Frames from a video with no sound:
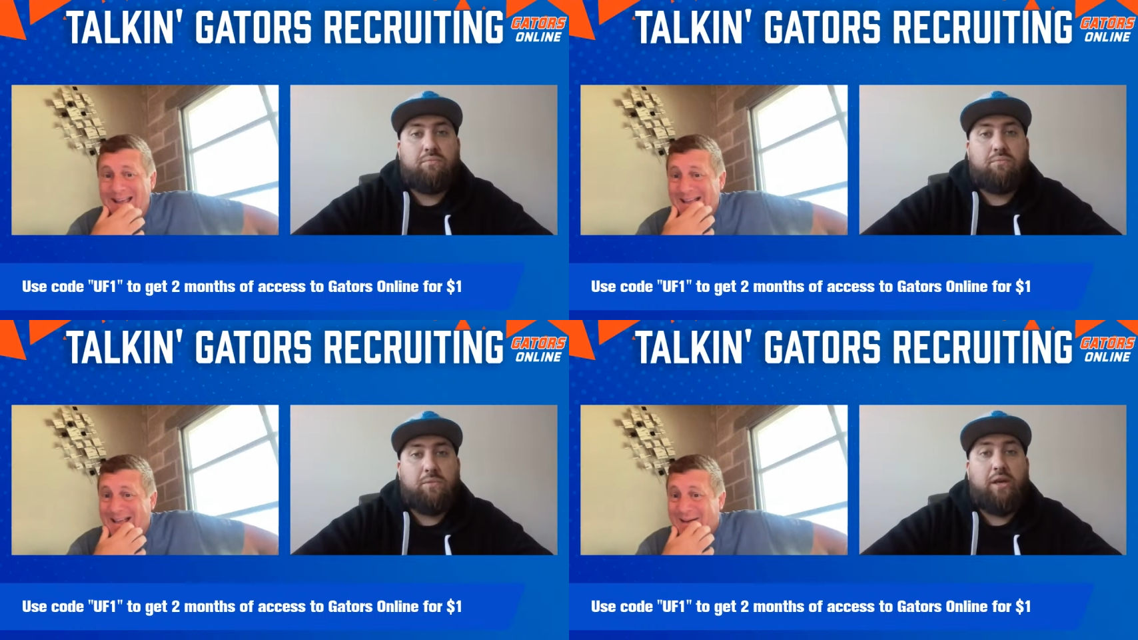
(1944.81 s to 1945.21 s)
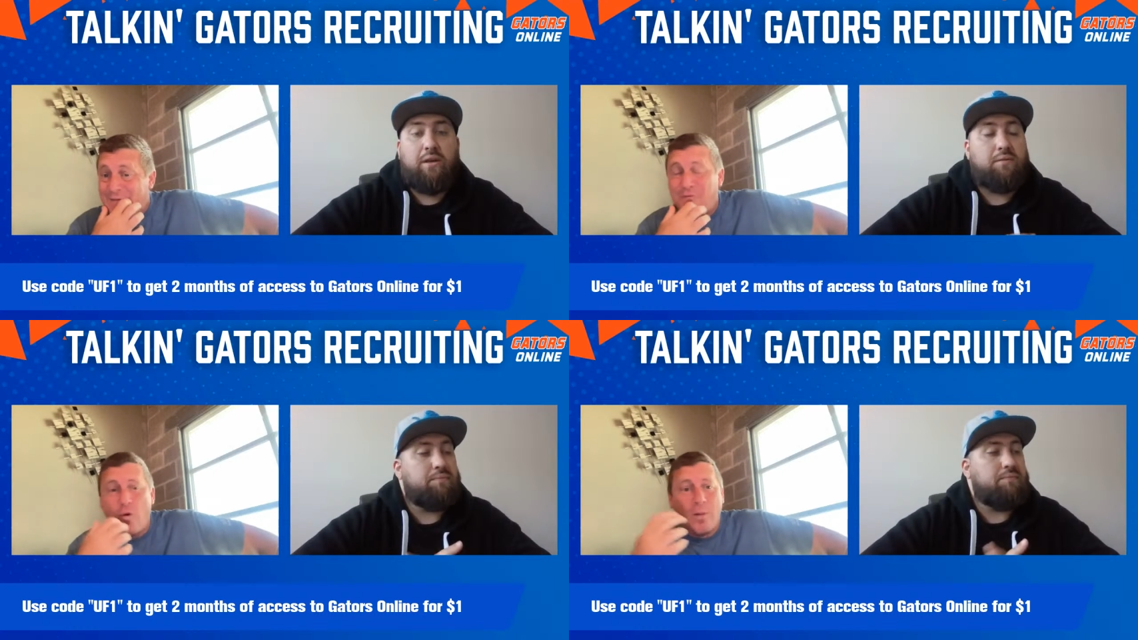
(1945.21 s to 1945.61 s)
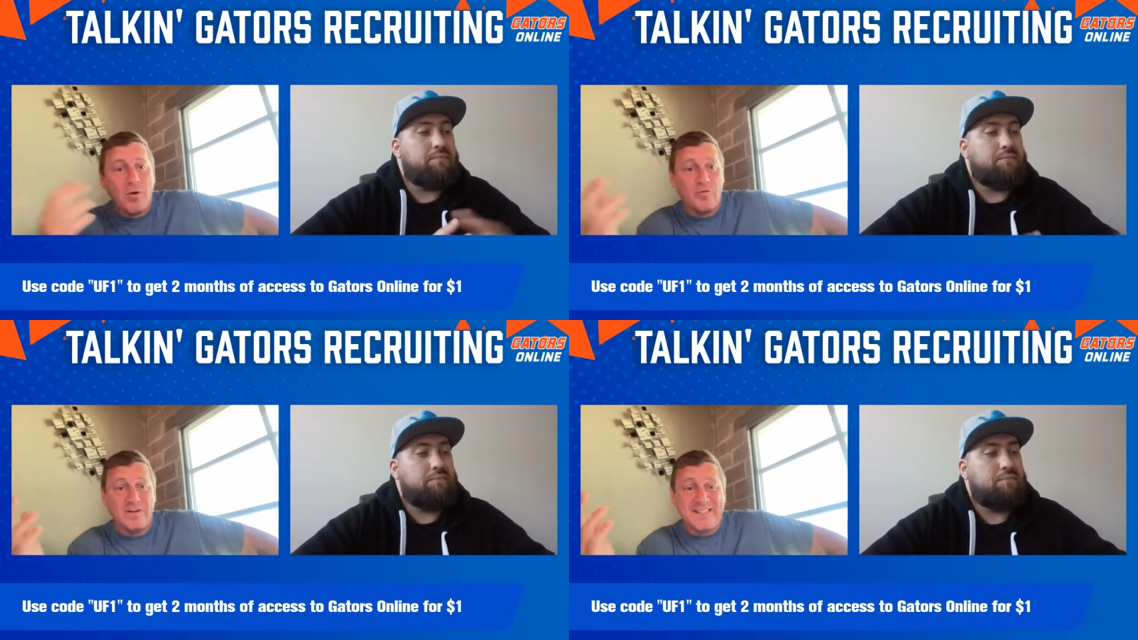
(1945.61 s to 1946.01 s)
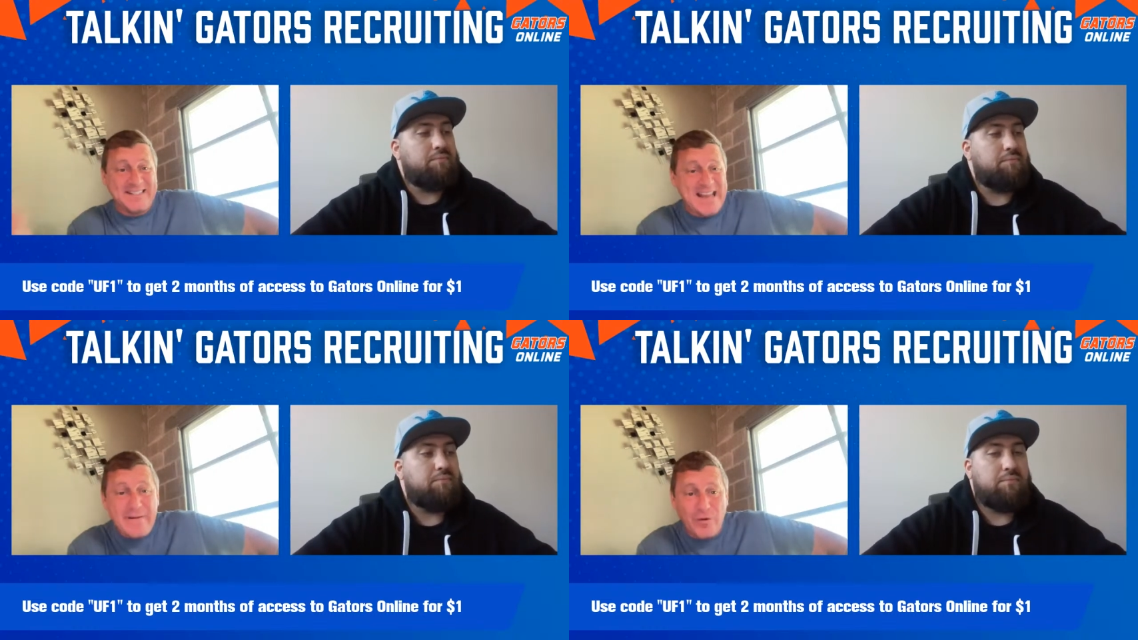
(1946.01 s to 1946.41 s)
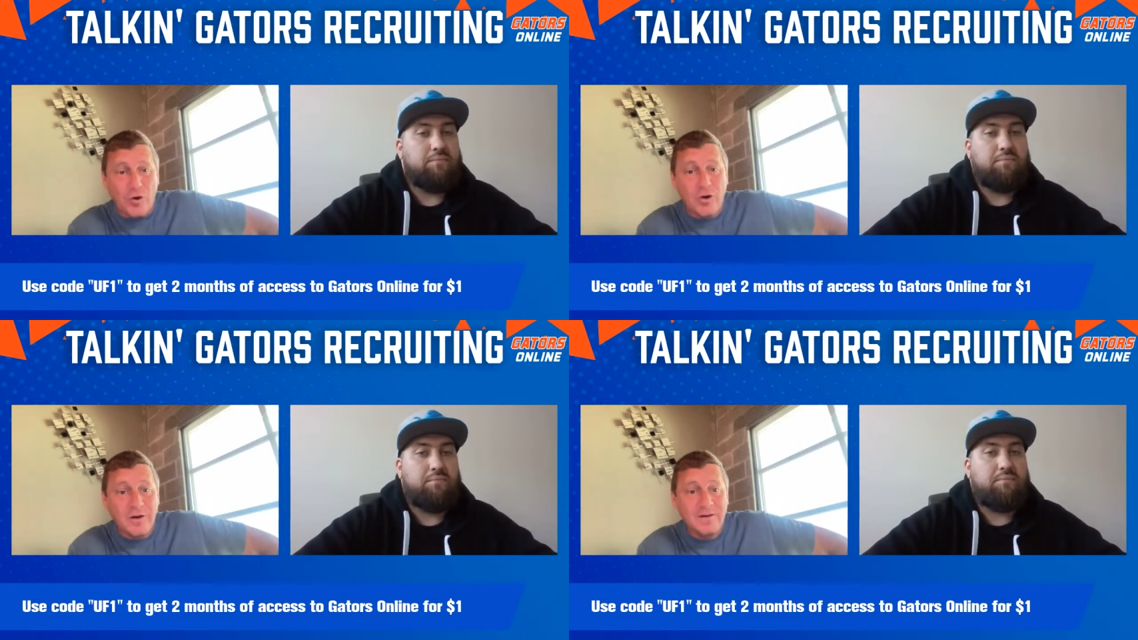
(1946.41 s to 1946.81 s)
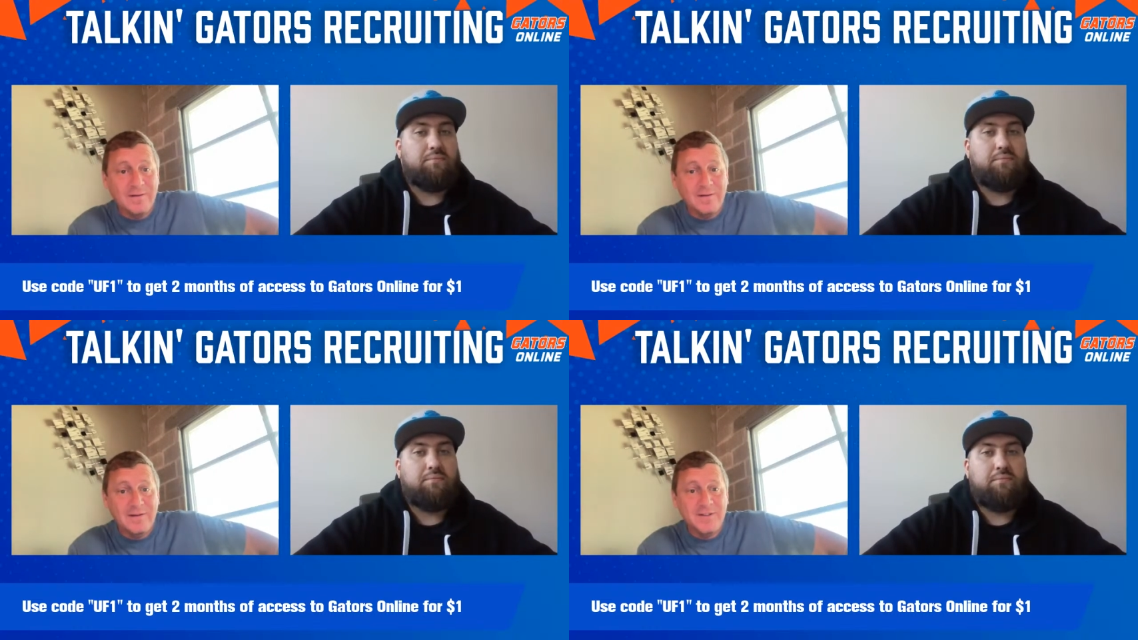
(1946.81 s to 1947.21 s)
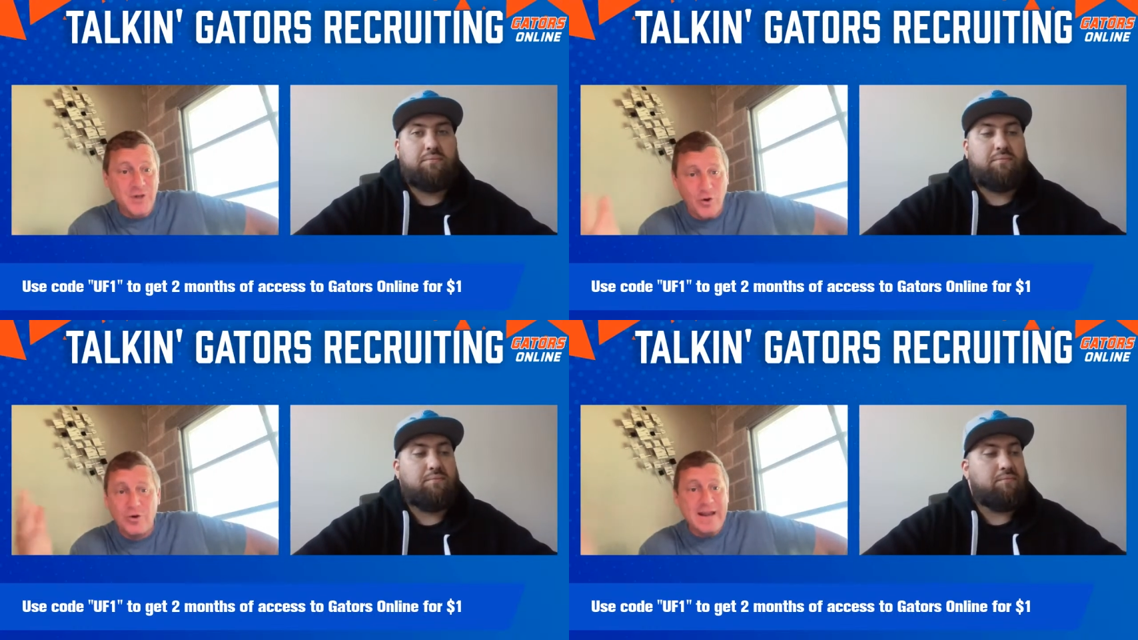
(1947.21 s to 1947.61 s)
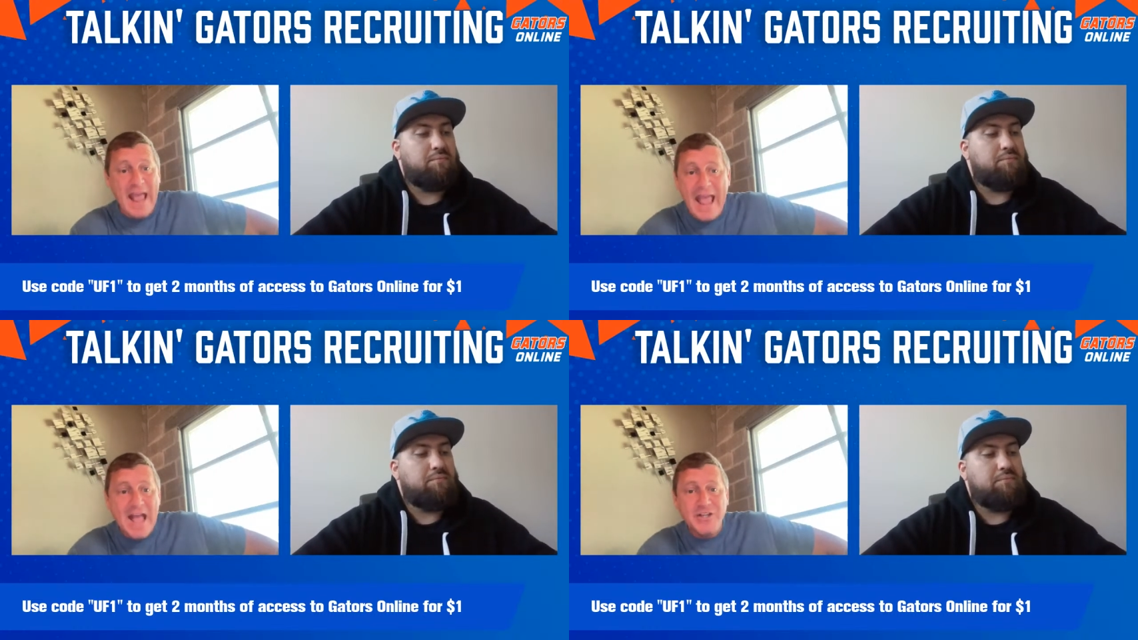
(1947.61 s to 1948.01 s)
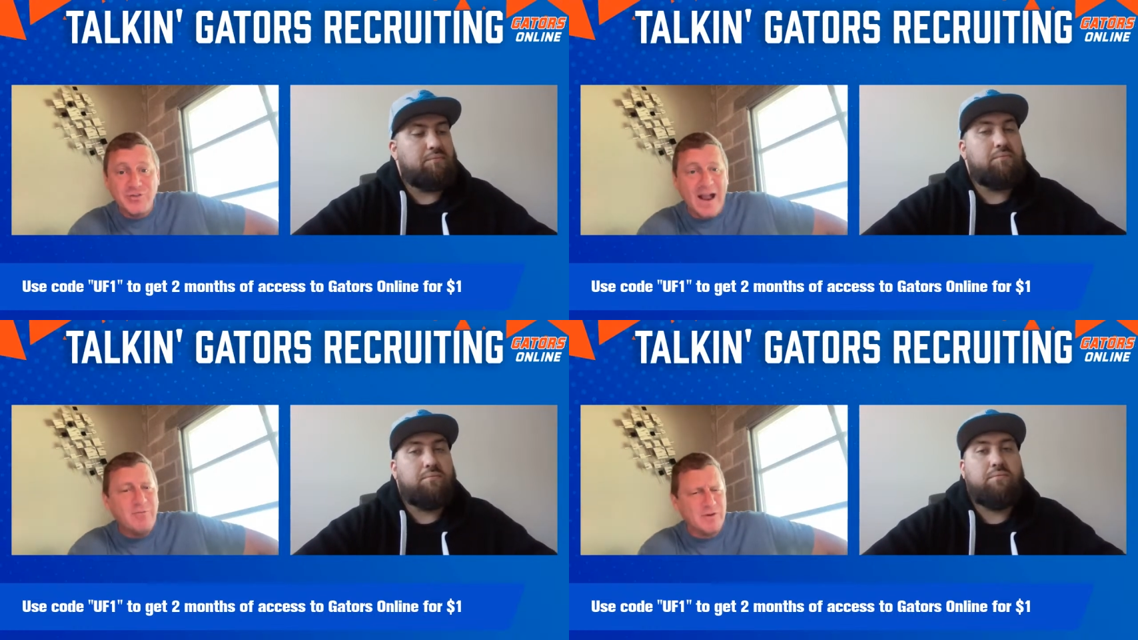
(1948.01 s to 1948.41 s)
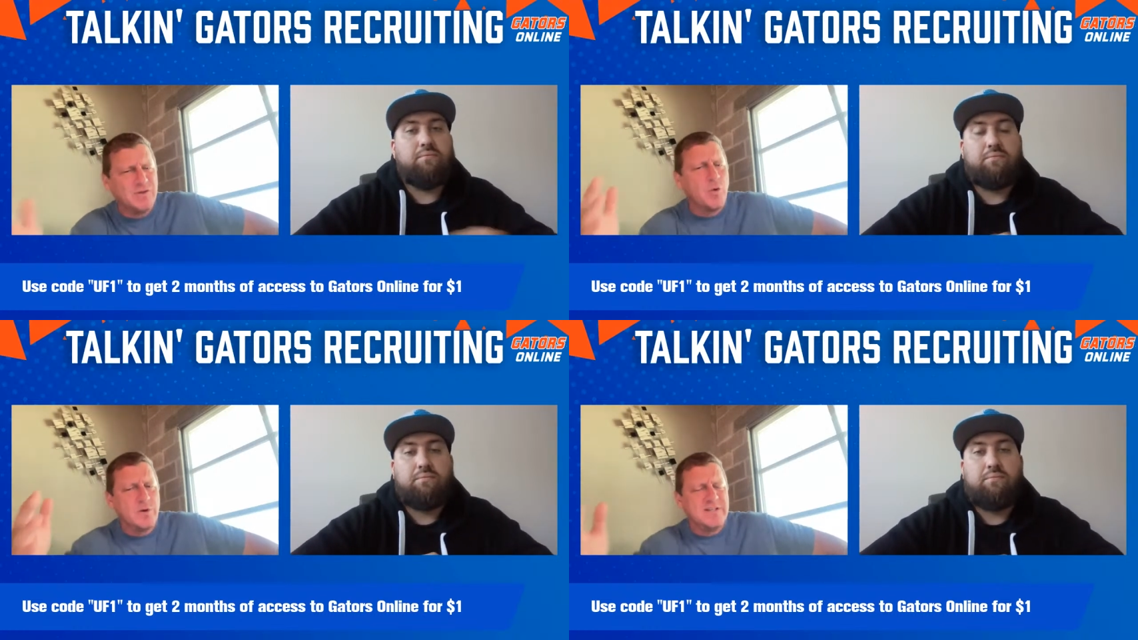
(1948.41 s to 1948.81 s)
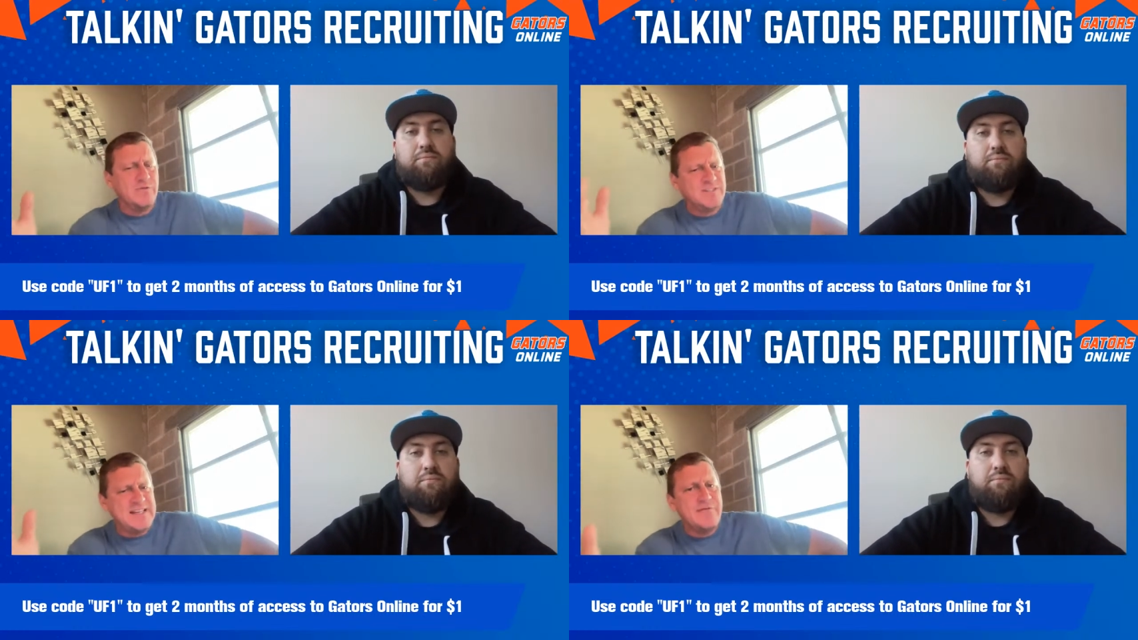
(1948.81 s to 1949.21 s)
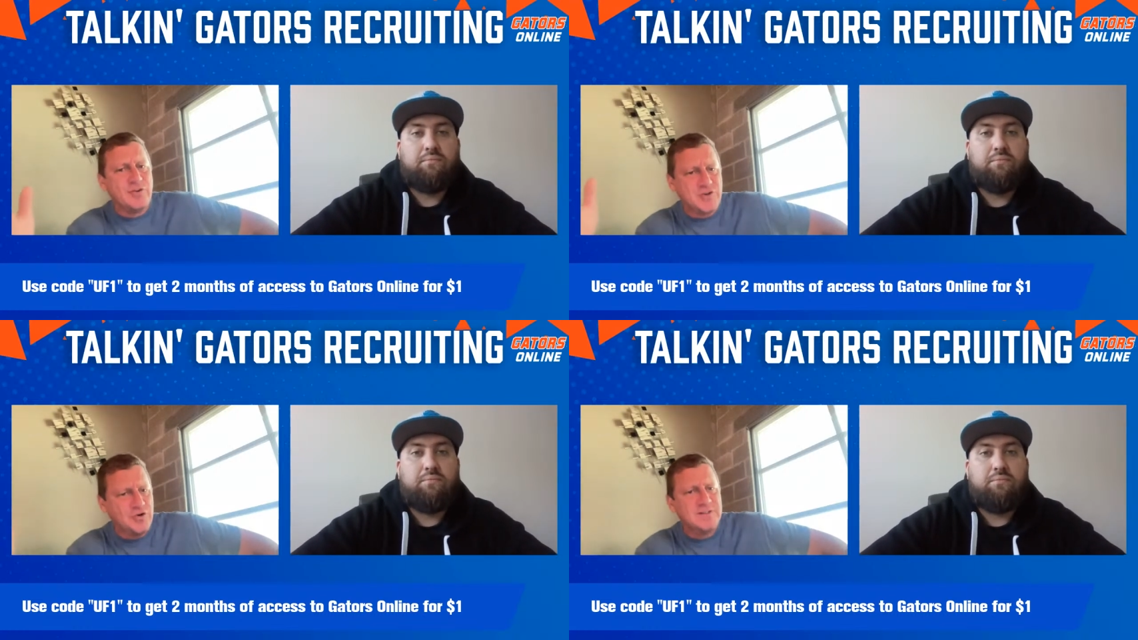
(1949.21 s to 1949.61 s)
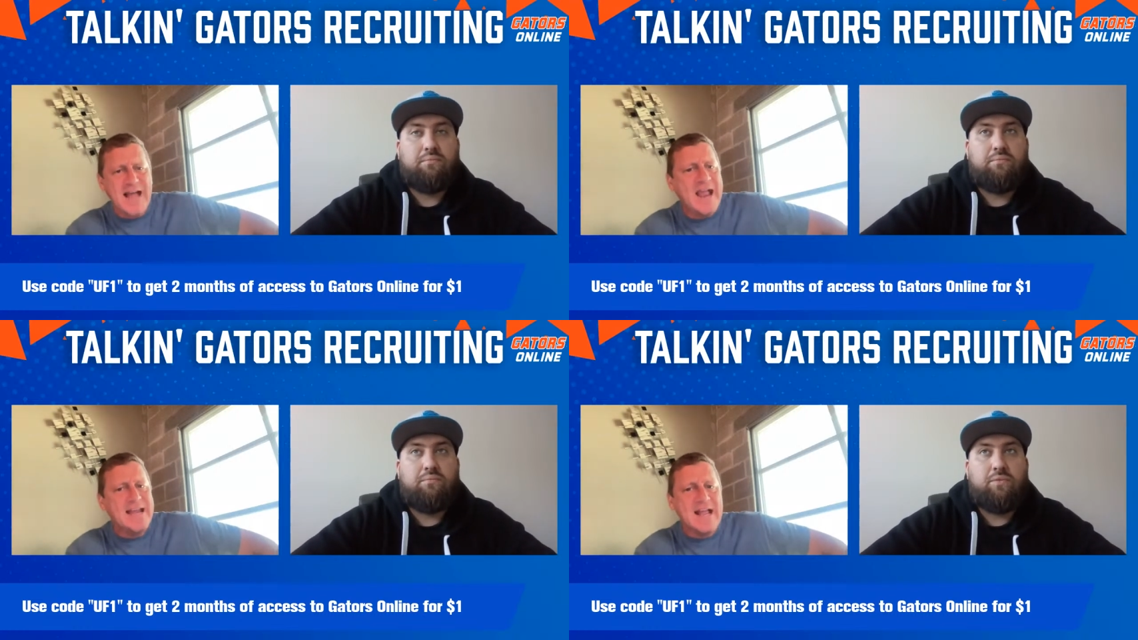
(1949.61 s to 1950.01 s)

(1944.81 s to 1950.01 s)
Speaker 1: Yeah. Former receiver turned edge, right? Or, or is he receiver turned tight